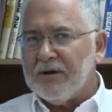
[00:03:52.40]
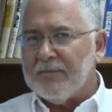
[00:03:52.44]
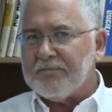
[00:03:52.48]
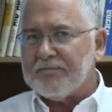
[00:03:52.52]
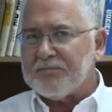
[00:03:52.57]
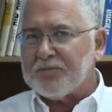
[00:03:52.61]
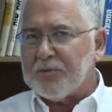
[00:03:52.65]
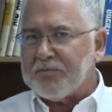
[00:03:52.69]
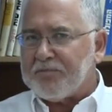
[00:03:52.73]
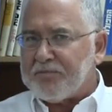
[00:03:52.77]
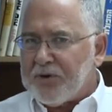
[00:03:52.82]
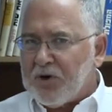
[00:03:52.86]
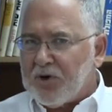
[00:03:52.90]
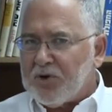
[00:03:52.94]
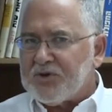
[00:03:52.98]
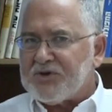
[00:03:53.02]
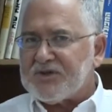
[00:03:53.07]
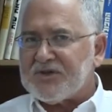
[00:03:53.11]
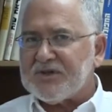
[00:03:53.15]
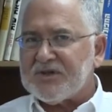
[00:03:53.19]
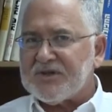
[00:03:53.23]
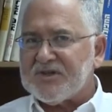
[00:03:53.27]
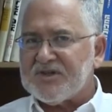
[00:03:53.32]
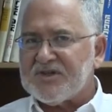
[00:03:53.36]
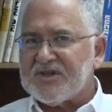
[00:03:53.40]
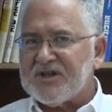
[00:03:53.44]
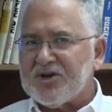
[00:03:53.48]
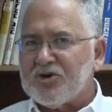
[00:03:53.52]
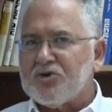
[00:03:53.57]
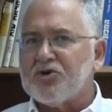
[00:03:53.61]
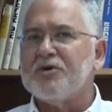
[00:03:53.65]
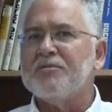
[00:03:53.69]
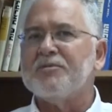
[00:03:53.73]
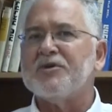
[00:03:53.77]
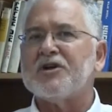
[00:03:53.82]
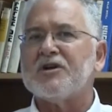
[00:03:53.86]
proposes
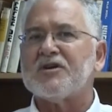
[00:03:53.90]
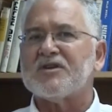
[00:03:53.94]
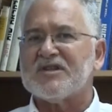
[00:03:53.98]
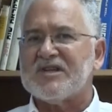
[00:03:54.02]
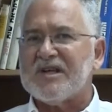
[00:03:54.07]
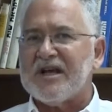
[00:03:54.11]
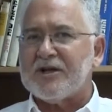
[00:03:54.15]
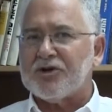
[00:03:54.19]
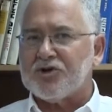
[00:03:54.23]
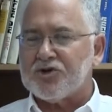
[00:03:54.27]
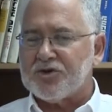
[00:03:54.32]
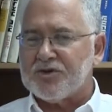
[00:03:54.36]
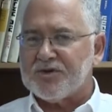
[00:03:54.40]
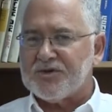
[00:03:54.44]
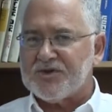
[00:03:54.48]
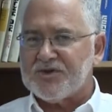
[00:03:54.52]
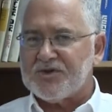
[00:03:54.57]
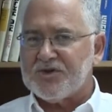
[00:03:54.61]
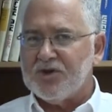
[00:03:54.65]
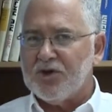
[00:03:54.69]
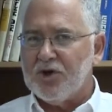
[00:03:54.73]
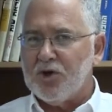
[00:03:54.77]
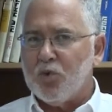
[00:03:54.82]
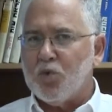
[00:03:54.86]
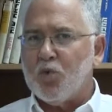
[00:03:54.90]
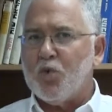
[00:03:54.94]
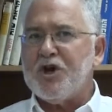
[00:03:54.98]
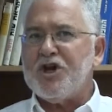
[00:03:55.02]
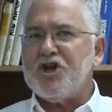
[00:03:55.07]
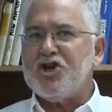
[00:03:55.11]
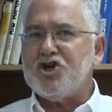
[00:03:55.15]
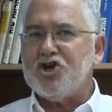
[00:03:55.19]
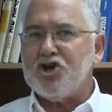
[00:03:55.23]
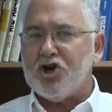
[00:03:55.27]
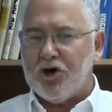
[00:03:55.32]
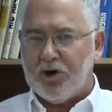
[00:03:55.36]
criminal sanctions. We
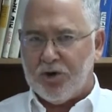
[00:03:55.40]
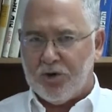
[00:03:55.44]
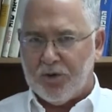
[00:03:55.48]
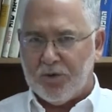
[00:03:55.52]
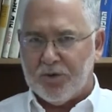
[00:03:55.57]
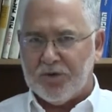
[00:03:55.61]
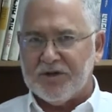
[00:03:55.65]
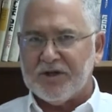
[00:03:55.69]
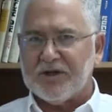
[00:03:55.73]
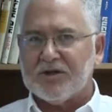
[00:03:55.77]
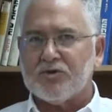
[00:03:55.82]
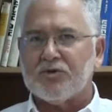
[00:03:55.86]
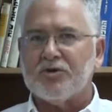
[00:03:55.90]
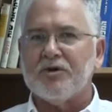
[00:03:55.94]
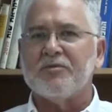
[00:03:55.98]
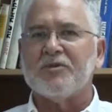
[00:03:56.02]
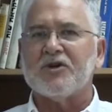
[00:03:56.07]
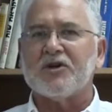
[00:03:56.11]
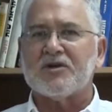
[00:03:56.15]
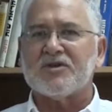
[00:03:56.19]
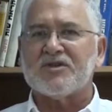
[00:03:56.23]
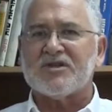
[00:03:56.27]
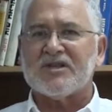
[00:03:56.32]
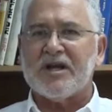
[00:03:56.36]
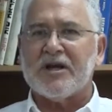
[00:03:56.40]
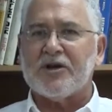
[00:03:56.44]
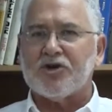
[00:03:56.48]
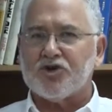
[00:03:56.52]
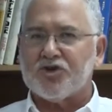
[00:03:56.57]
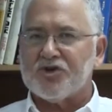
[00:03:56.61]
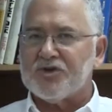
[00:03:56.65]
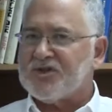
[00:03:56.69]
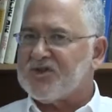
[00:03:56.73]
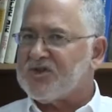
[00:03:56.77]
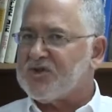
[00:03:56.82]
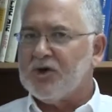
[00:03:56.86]
know that criminal
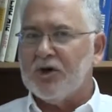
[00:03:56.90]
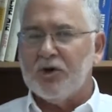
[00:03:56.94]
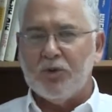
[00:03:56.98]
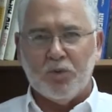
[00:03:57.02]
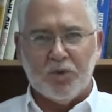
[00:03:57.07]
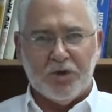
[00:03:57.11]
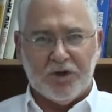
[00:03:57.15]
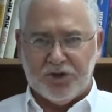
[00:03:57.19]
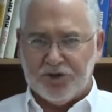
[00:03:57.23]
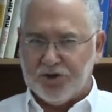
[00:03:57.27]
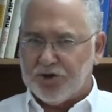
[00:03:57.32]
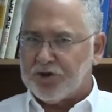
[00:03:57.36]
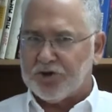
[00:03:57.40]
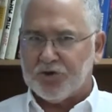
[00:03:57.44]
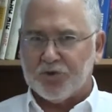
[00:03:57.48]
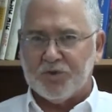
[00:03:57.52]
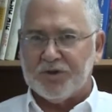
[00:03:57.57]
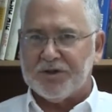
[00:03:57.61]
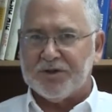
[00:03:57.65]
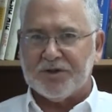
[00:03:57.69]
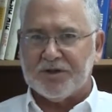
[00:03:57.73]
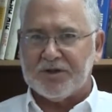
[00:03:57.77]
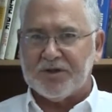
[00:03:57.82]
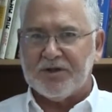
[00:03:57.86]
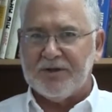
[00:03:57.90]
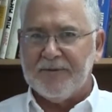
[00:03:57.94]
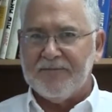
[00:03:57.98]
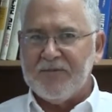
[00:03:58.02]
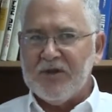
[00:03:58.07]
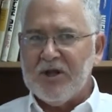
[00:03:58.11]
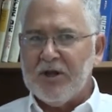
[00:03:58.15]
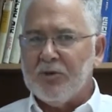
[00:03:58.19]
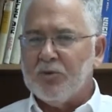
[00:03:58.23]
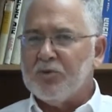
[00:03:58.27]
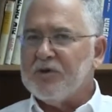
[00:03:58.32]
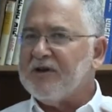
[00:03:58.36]
sanctions will not work.
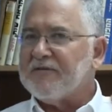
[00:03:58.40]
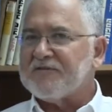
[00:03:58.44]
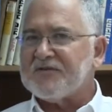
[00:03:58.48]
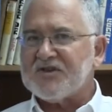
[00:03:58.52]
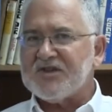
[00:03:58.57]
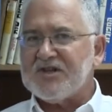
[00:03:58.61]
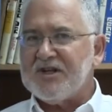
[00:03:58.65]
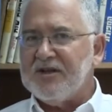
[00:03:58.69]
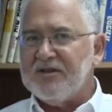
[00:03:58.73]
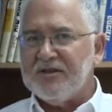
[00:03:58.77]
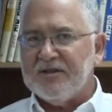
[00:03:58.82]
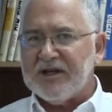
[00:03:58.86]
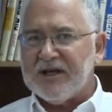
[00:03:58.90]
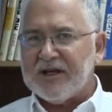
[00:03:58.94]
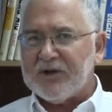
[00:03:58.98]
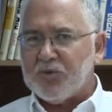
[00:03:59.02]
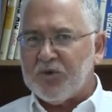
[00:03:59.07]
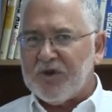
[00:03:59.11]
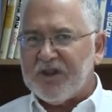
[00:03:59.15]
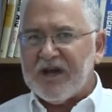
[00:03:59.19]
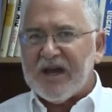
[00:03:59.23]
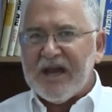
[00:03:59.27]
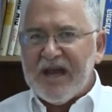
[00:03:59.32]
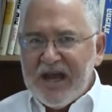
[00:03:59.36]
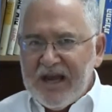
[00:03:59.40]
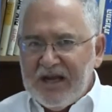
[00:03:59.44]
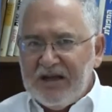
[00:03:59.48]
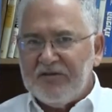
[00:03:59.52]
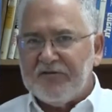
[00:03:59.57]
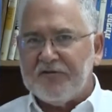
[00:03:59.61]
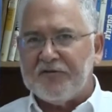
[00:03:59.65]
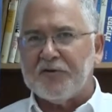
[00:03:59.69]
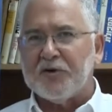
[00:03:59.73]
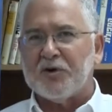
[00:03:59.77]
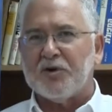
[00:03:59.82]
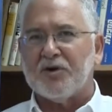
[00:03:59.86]
We have seen that with a
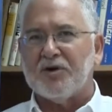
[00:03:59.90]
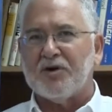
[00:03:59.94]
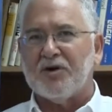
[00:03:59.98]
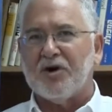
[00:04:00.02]
handful